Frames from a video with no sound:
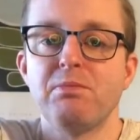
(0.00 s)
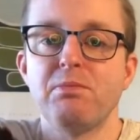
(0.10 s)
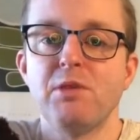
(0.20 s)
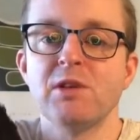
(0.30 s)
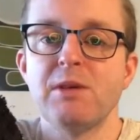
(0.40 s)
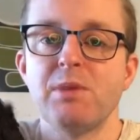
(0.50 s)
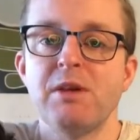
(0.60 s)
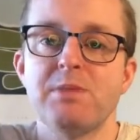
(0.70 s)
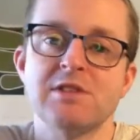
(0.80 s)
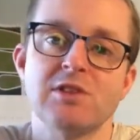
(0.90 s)

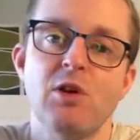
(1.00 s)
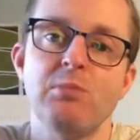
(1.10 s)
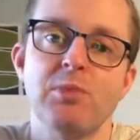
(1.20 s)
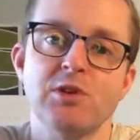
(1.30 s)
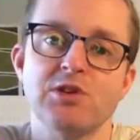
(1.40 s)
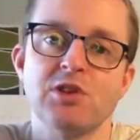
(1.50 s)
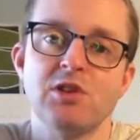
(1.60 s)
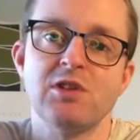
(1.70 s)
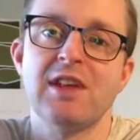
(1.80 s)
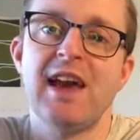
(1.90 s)
multi-purpose compost
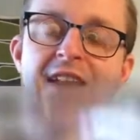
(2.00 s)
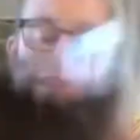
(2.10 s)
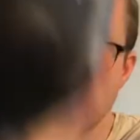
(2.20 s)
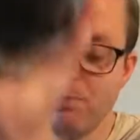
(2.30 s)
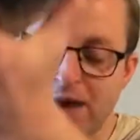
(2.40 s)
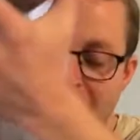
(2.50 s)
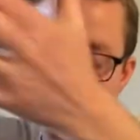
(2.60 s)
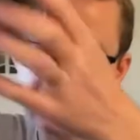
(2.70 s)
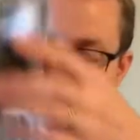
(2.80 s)
contains peat,